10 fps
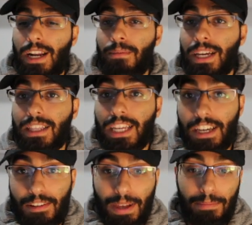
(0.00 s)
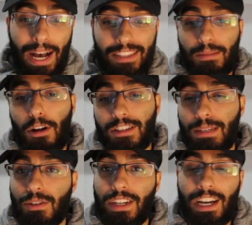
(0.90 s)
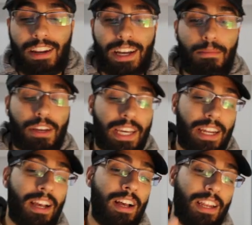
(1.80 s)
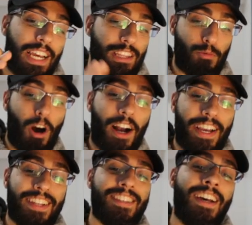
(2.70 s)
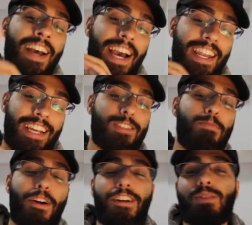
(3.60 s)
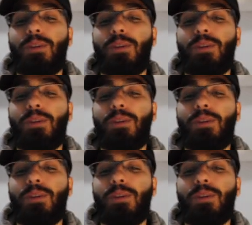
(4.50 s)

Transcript: I'm like thinking of like basketball teams right now. Like I'm looking at like the Rockets and like Spurs